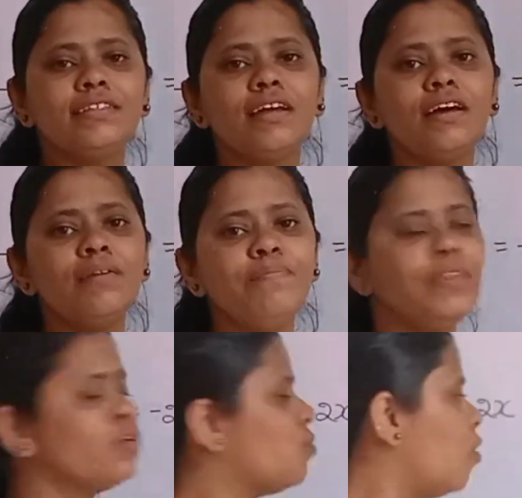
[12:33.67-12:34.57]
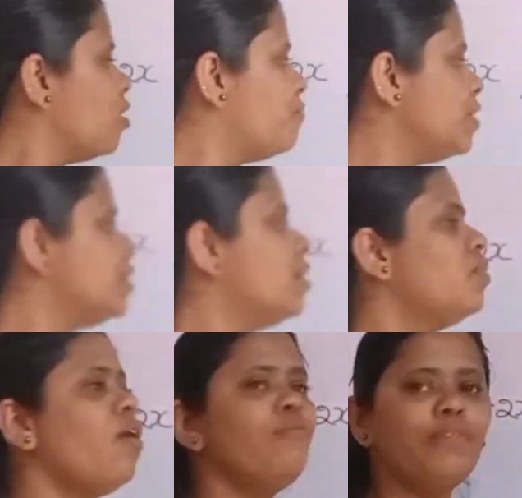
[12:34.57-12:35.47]
is the
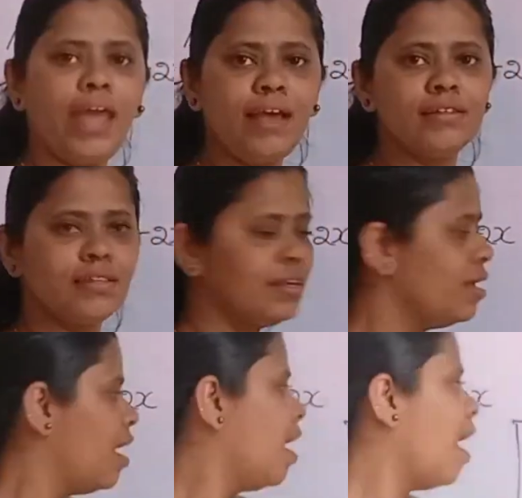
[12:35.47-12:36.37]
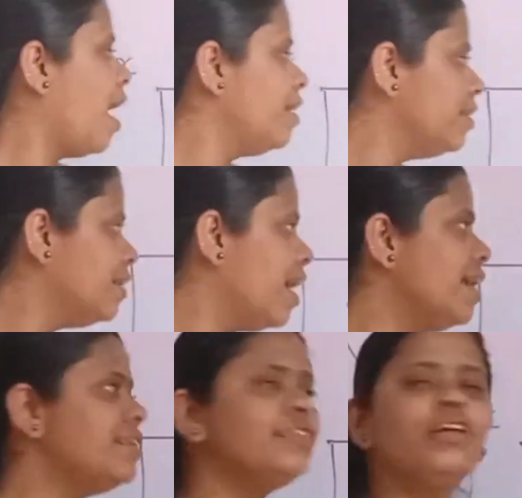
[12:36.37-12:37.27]
coefficient of x, and a,
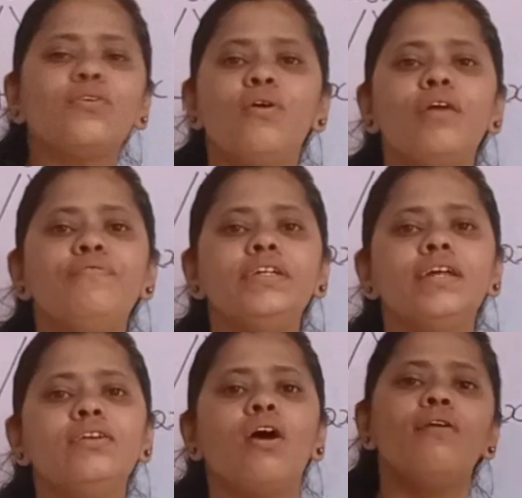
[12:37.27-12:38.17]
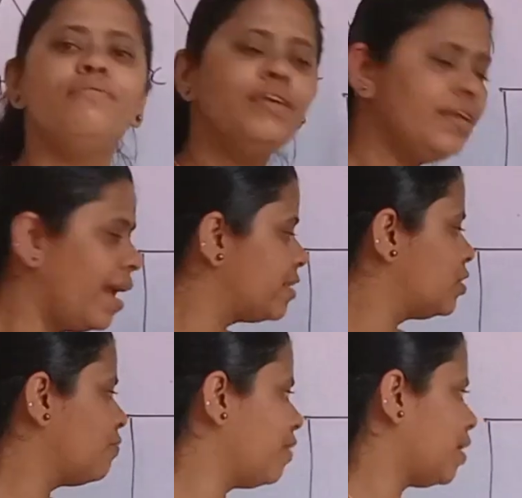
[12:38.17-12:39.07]
it is the coefficient of
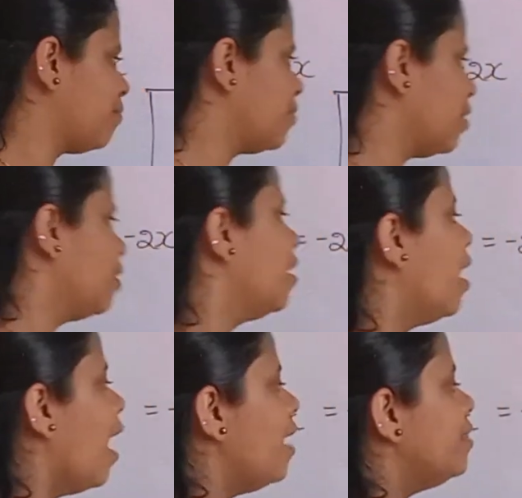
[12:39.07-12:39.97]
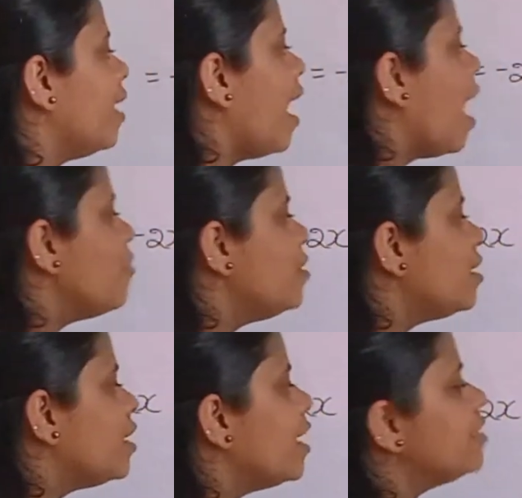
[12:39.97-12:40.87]
x square. And they have
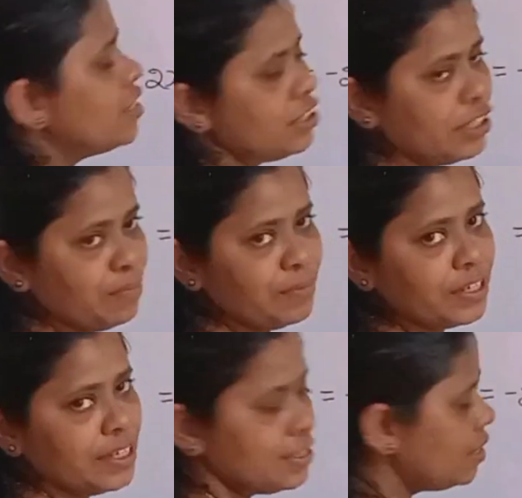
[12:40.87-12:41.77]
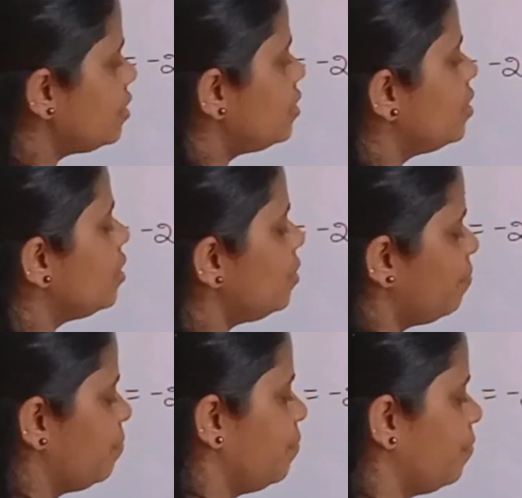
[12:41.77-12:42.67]
the relationship, isn't it
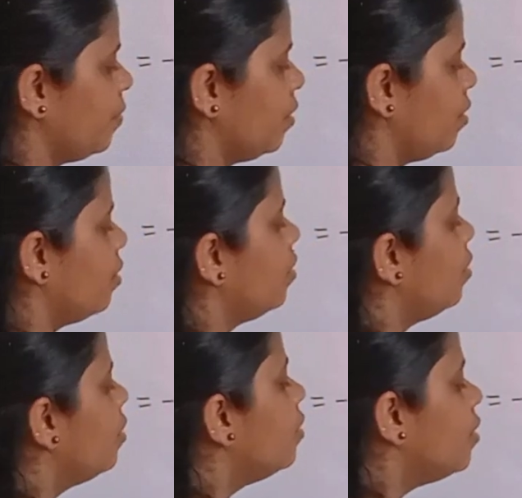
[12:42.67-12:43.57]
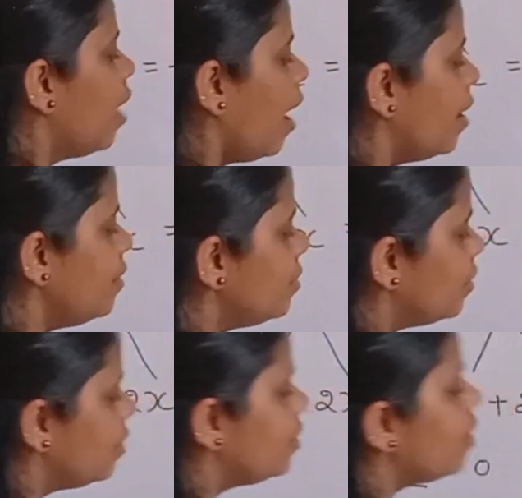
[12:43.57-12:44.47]
here?
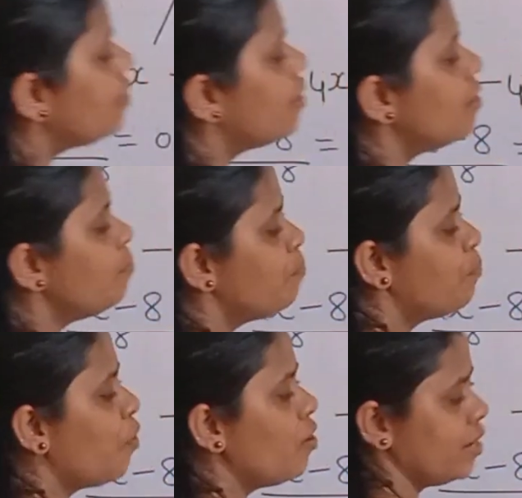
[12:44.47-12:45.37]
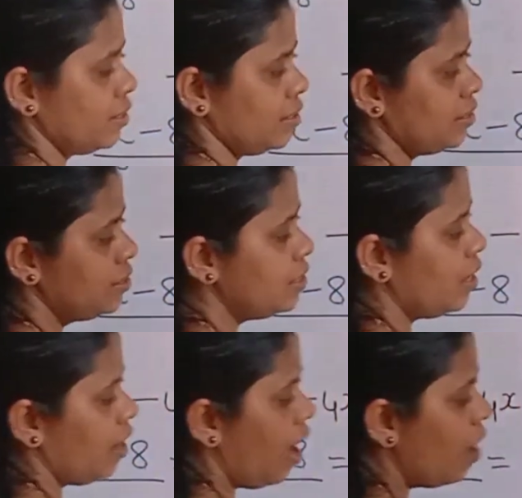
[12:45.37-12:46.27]
And here the product.
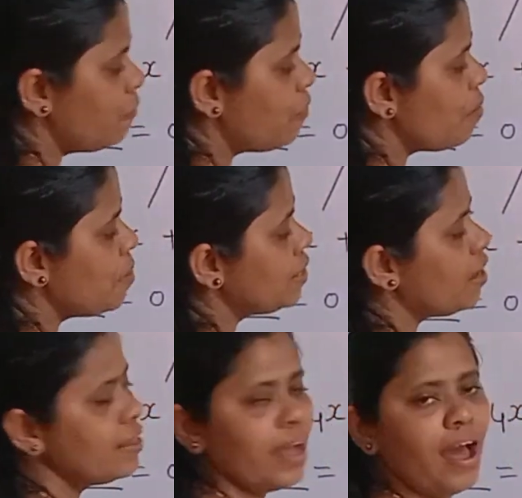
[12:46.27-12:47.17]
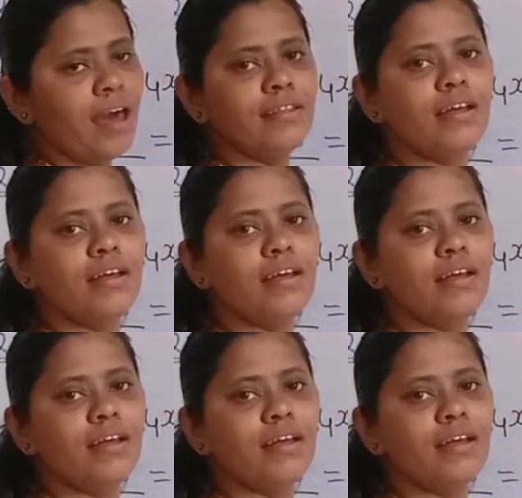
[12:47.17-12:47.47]
See, alpha, beta, they are